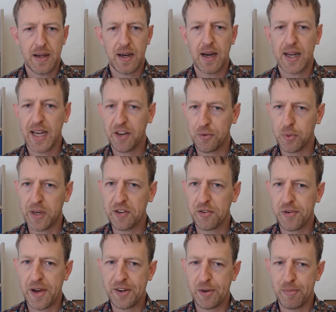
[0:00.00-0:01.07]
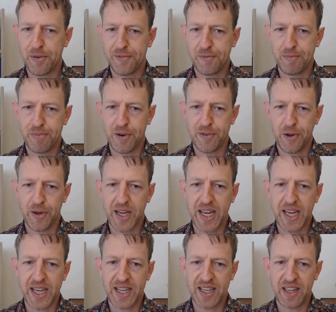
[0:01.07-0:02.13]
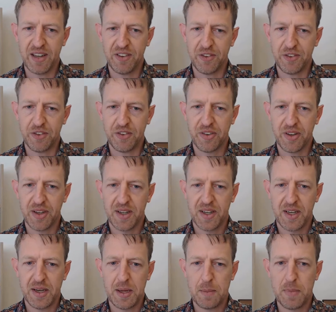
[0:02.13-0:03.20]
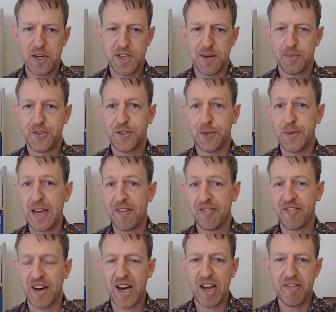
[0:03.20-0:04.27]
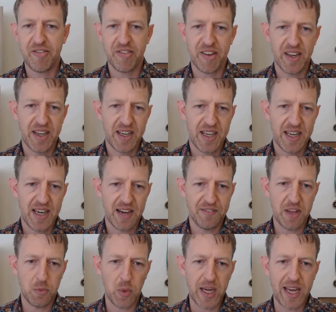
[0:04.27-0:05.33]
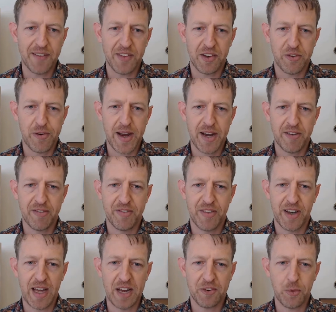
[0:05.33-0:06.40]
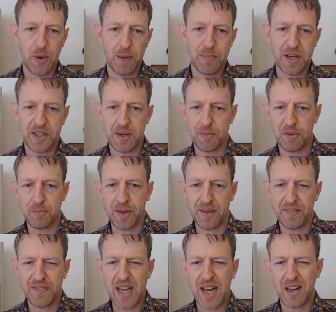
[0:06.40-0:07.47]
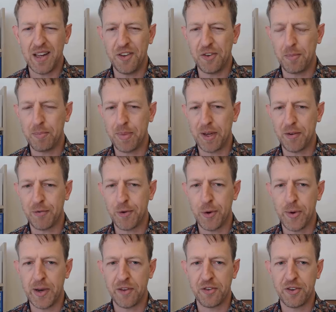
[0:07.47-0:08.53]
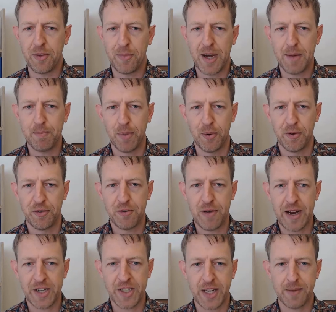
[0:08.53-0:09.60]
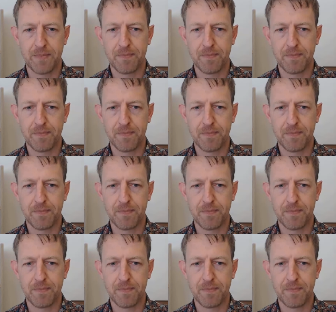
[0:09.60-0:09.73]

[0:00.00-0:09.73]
I guess what he's trying to provoke here is bishop to f5, And then we get the trade of the light squared bishops, but that is a bit ruinous to my pawn structure.